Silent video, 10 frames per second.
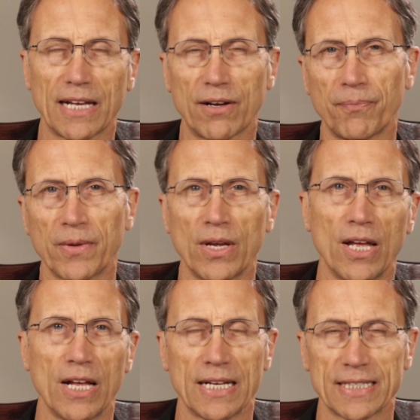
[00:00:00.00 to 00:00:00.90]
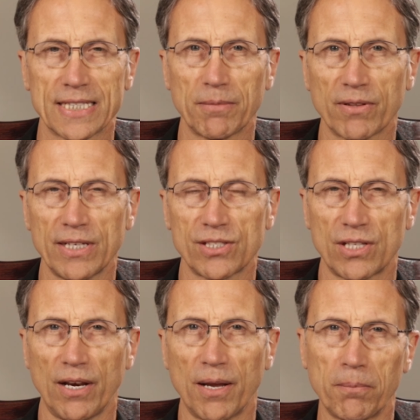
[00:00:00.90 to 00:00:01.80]
Now, on some of these,
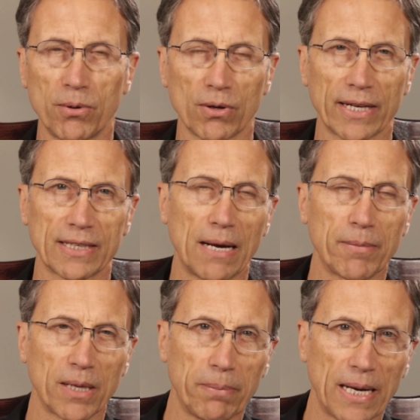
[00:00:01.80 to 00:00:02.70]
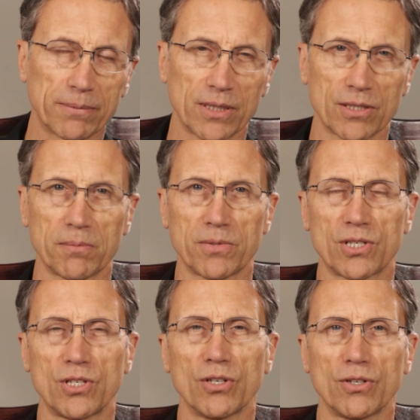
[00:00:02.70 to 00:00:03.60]
the number, like how many
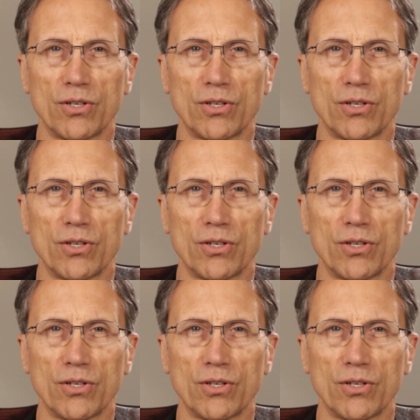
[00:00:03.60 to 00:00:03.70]
baptisms,